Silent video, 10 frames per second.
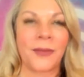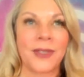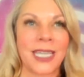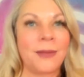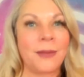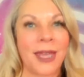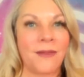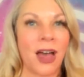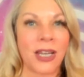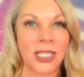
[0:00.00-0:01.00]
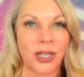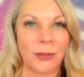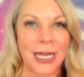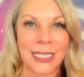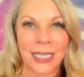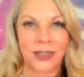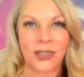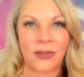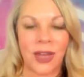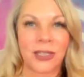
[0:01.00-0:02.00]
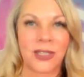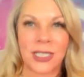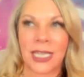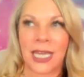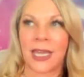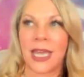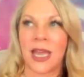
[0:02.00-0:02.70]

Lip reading: send me a Voxer message. So Voxer is a